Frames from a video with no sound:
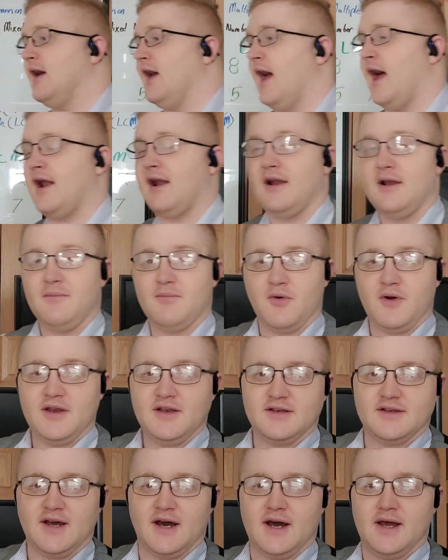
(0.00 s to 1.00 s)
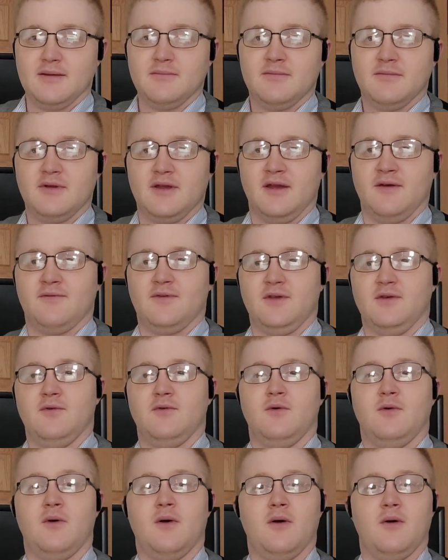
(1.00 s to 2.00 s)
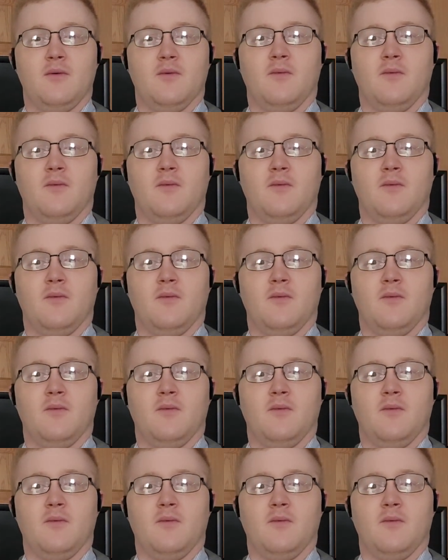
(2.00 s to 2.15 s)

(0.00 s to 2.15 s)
At any point in time, if you